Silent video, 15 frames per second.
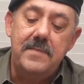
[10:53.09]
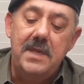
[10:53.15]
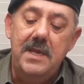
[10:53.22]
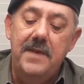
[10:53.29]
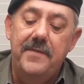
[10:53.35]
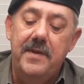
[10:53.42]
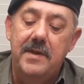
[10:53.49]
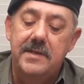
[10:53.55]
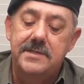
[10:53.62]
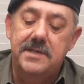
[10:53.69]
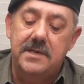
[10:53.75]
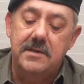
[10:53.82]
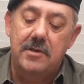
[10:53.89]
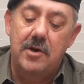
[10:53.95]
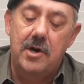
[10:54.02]
If it's a
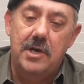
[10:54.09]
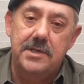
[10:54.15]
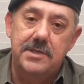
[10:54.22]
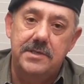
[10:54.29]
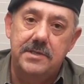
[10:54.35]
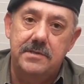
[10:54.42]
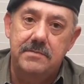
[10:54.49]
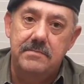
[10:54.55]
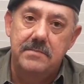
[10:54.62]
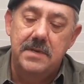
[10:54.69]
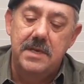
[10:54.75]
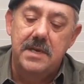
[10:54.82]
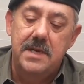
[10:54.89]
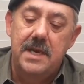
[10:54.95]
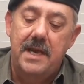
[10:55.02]
gloss,
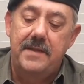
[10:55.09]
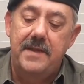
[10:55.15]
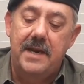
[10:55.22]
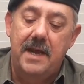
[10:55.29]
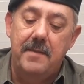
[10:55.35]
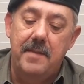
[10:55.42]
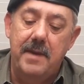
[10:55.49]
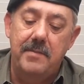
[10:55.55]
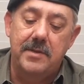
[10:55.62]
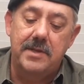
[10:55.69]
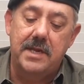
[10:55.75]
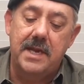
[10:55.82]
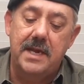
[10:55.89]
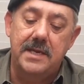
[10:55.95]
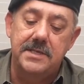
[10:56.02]
and then I'm able to
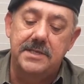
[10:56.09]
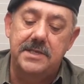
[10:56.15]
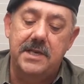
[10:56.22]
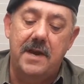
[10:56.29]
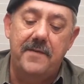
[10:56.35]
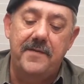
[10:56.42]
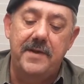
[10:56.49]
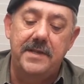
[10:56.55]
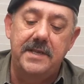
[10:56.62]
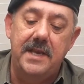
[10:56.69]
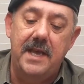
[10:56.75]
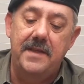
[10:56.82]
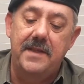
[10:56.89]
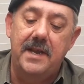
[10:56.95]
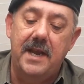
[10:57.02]
kind of scuff it,
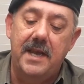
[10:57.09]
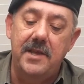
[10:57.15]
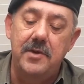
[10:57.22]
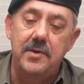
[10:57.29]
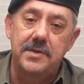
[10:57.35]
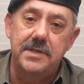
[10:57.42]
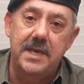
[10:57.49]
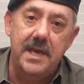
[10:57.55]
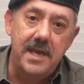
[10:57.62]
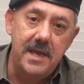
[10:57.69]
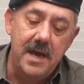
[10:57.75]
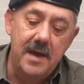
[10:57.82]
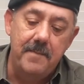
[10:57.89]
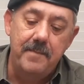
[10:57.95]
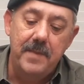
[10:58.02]
and then I use
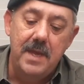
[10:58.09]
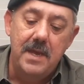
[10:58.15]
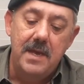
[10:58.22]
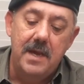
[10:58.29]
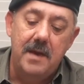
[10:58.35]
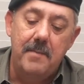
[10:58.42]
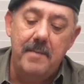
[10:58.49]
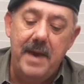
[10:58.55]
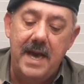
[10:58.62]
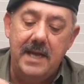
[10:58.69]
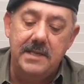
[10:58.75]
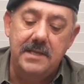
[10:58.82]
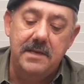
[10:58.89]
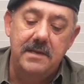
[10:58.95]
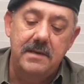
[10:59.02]
a
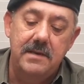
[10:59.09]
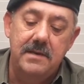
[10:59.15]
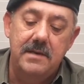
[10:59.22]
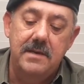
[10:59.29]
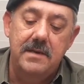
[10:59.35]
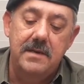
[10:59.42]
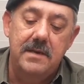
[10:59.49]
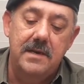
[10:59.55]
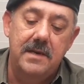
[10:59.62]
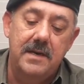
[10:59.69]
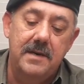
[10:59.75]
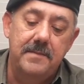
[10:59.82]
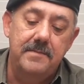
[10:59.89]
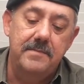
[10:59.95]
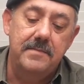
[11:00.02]
matte
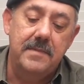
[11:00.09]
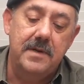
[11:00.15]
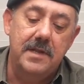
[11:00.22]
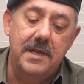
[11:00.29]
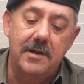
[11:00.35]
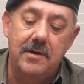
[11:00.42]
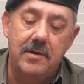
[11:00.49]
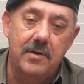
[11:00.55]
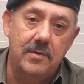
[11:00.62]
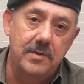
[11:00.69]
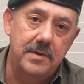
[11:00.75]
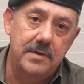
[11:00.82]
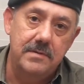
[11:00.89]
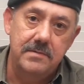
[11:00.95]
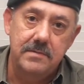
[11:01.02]
clear coat
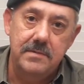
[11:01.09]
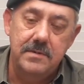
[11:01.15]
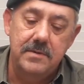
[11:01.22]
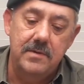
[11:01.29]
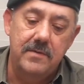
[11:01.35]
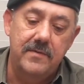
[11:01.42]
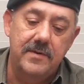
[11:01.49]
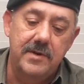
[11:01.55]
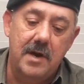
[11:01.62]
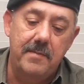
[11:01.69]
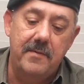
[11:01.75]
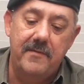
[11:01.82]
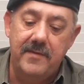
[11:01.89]
over top of